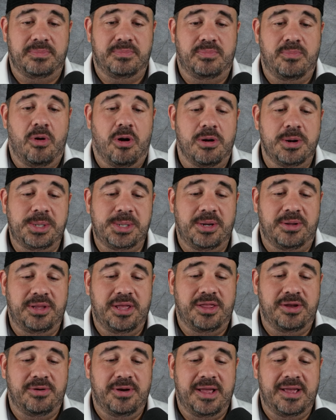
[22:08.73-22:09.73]
Marsh, on the
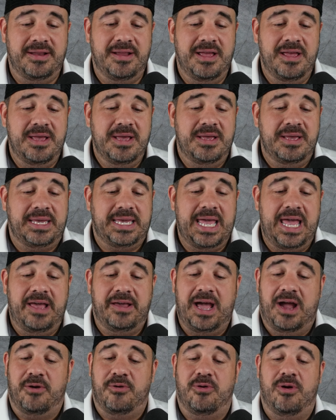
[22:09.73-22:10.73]
other hand, he
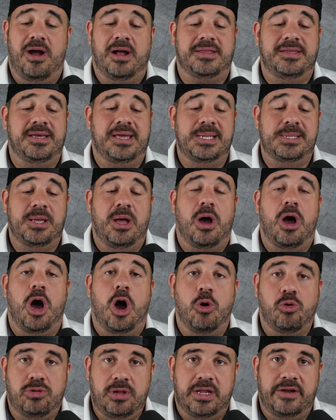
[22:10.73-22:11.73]
got rocked against
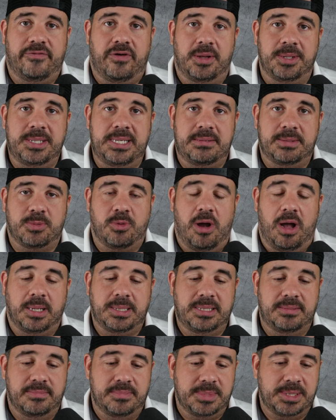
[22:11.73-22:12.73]
Oakland of all teams,
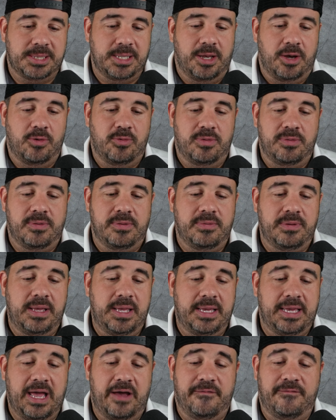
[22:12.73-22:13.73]
rocked him. So he
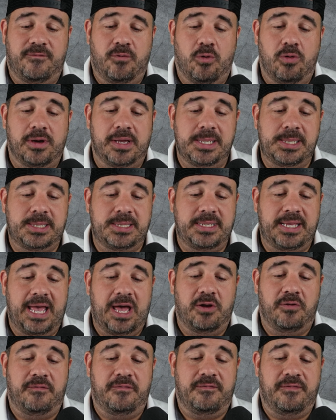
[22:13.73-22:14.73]
got 4 against
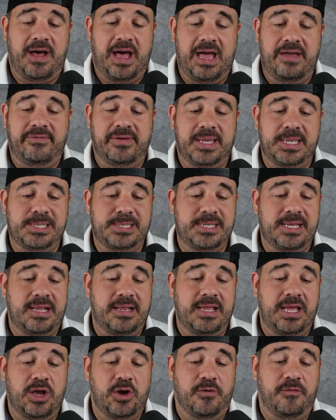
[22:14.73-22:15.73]
Seattle, 5 against San
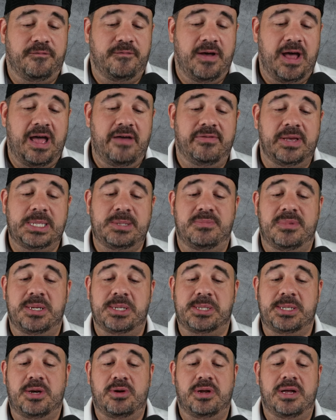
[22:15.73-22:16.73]
Diego, 5 against
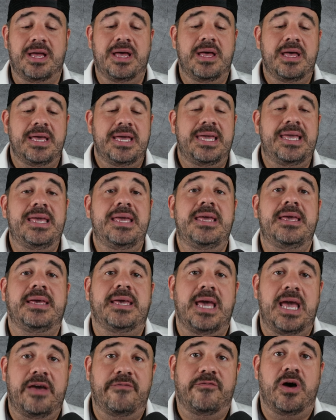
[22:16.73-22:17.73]
Minnesota. He
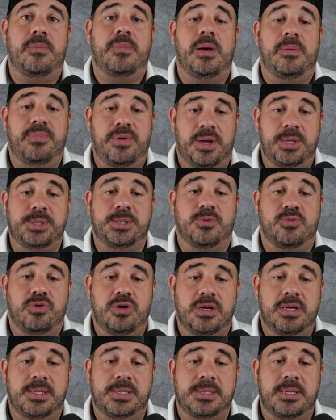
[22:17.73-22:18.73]
gave up a bunch of
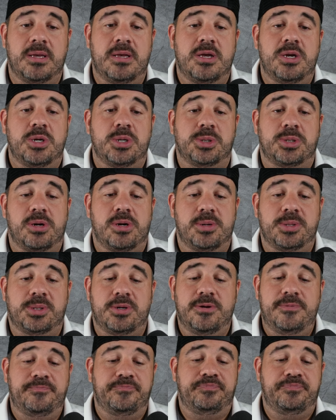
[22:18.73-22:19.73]
runs.
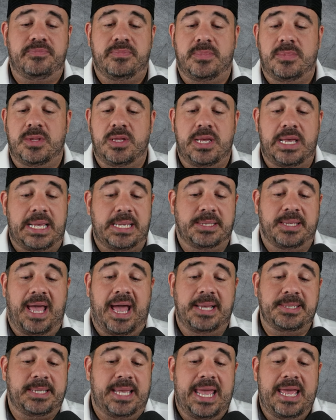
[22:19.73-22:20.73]
Scherzer, his
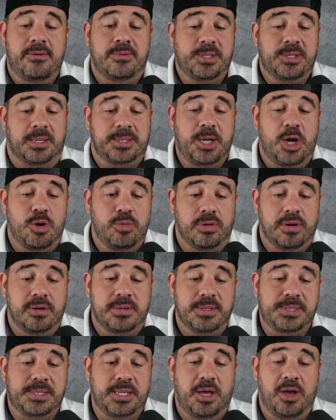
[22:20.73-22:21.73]
last game was October.
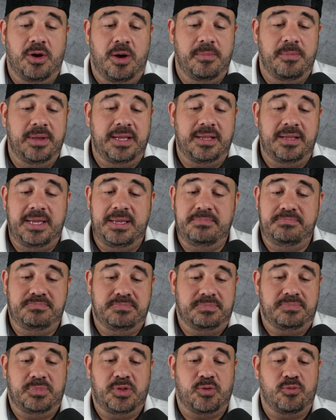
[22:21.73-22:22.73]
So, I mean, he
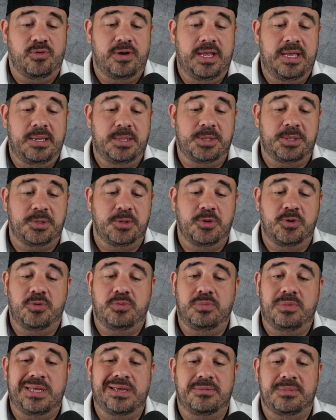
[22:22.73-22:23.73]
3-2, you
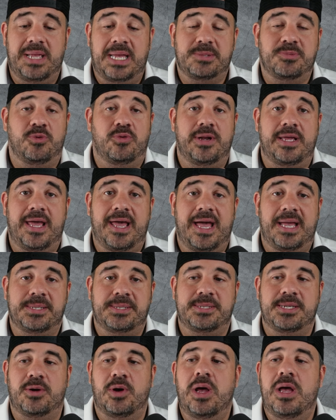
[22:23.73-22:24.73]
know, that's what he had.
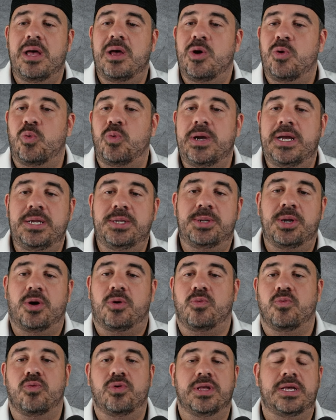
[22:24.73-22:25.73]
So, we
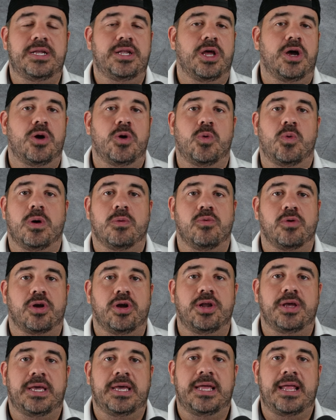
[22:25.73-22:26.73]
don't really know what we're
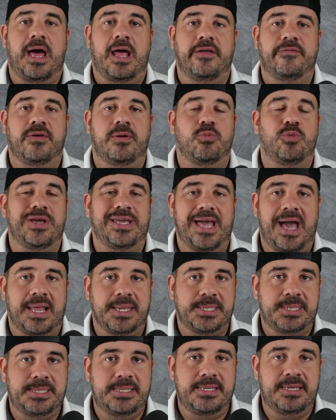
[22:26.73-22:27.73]
going to get out of him. We got to
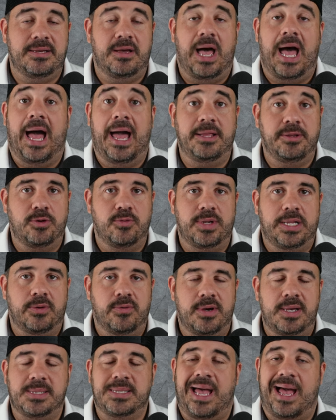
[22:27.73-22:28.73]
see it. I do
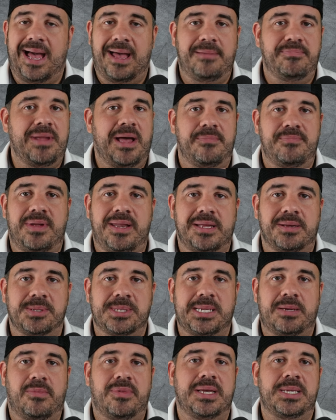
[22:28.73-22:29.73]
anyways. I'm not betting on
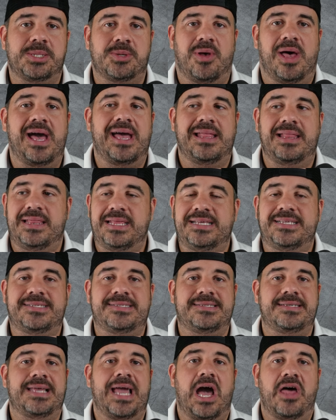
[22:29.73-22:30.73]
somebody so I at least
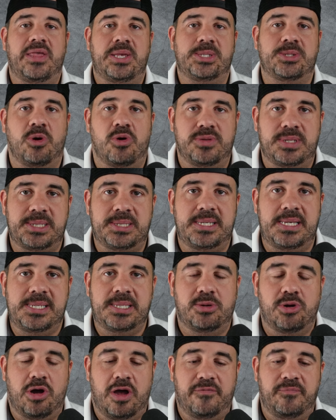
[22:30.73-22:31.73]
see how they start the
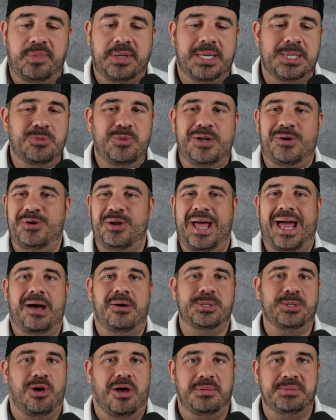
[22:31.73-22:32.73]
season off. Because we don't know how
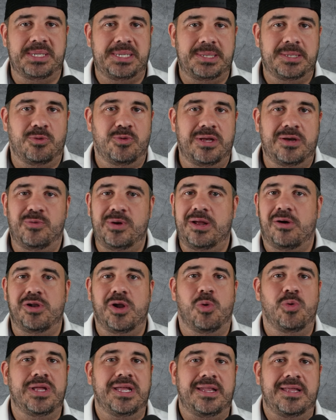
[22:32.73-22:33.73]
his offseason went. We don't know
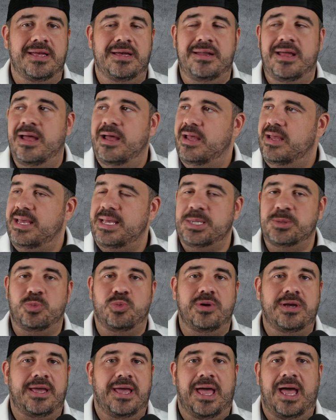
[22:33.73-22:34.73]
what he did, his
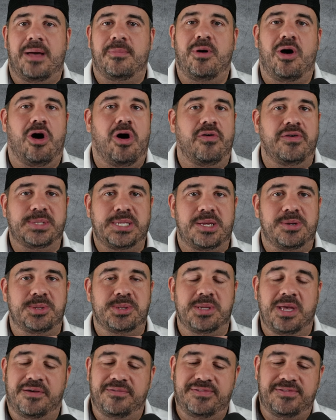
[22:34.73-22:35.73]
rehab, all this other stuff.